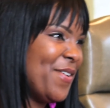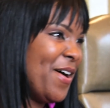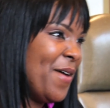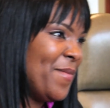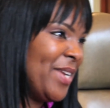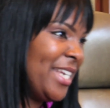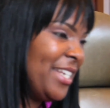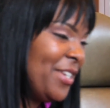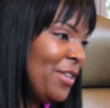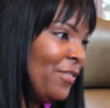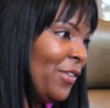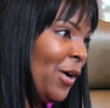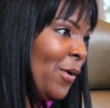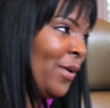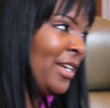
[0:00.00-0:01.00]
I mean, you've
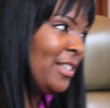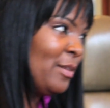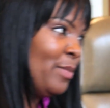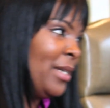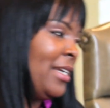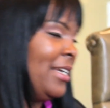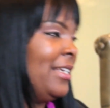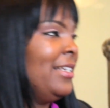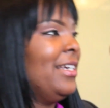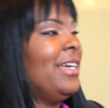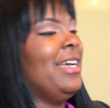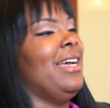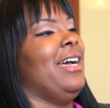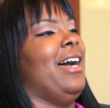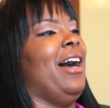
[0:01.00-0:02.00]
always been
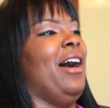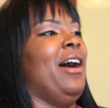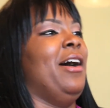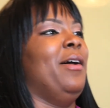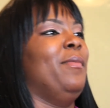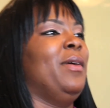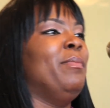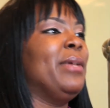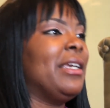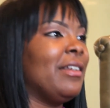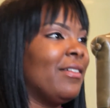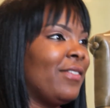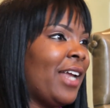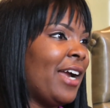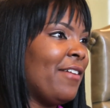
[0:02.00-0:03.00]
a beacon
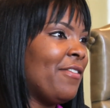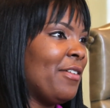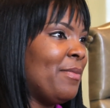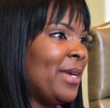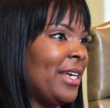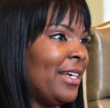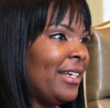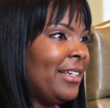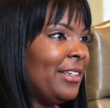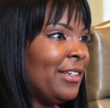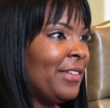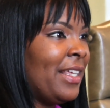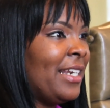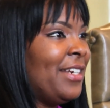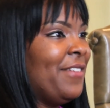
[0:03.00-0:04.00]
of light for me.
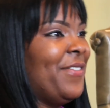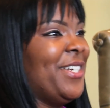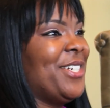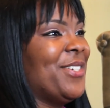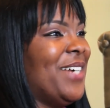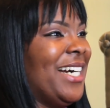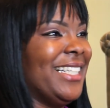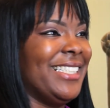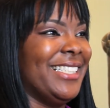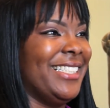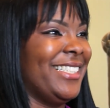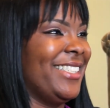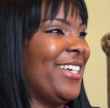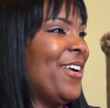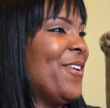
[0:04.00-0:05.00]
You're that individual I could
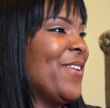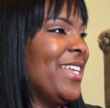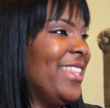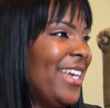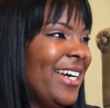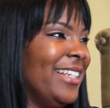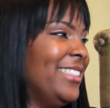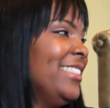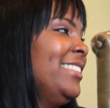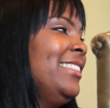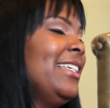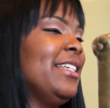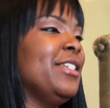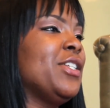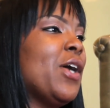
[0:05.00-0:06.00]
just go in there and just
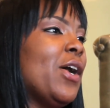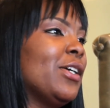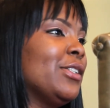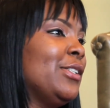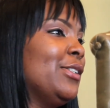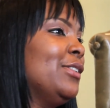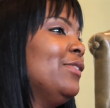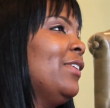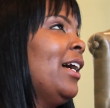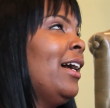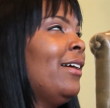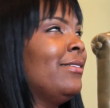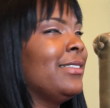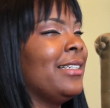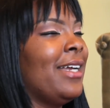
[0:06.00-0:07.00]
sit and talk to for
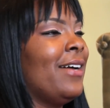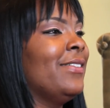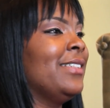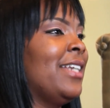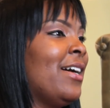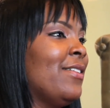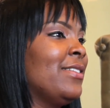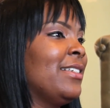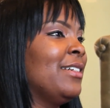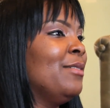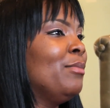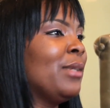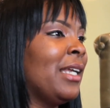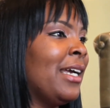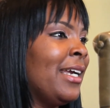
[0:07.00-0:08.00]
hours and hours and hours and
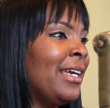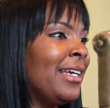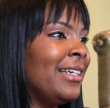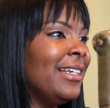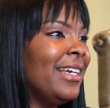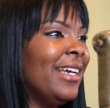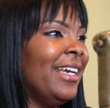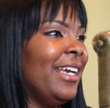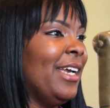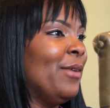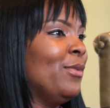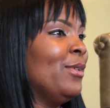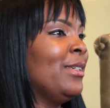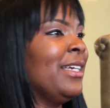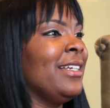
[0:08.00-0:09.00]
complain.
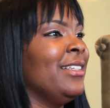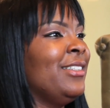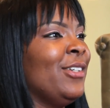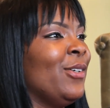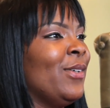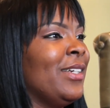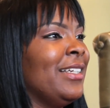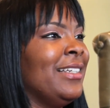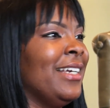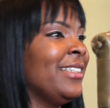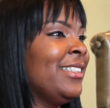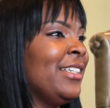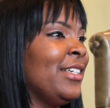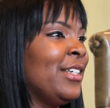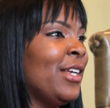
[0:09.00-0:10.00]
And we'll get into it. And
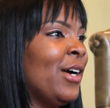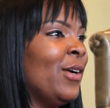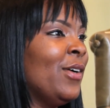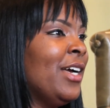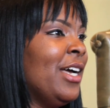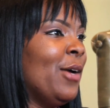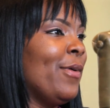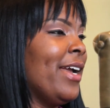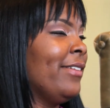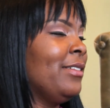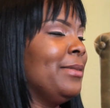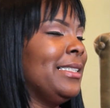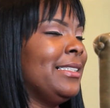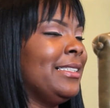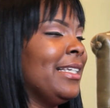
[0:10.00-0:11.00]
next thing you know, we have to
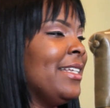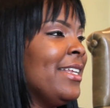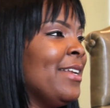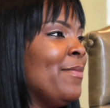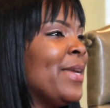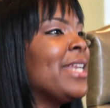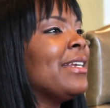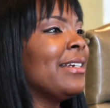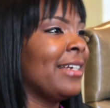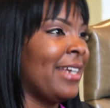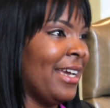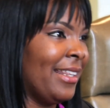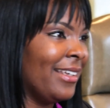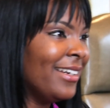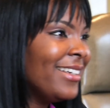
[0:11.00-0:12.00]
be sitting in a meeting
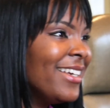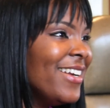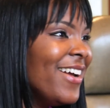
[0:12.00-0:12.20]
together,